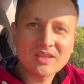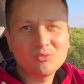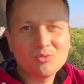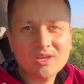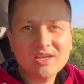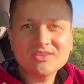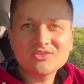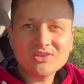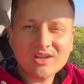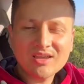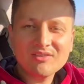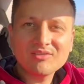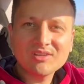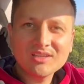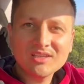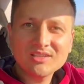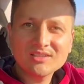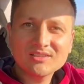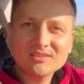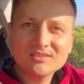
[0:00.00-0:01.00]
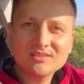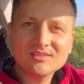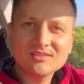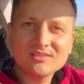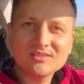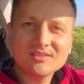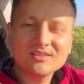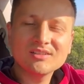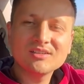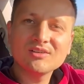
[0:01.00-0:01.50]
We are driving it
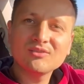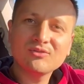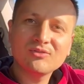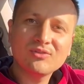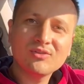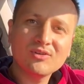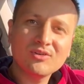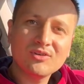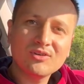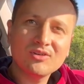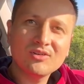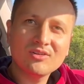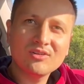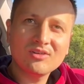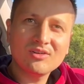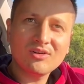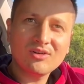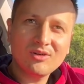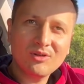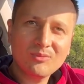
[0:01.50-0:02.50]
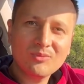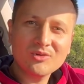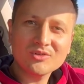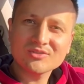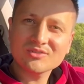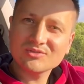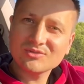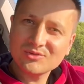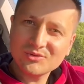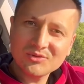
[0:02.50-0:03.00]
for
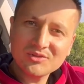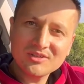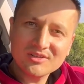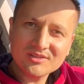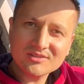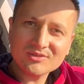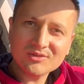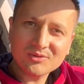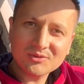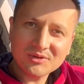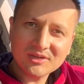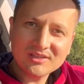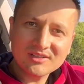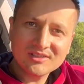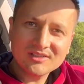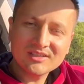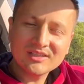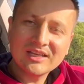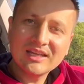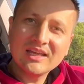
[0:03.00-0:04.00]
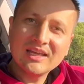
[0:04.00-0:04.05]
almost 2 years already,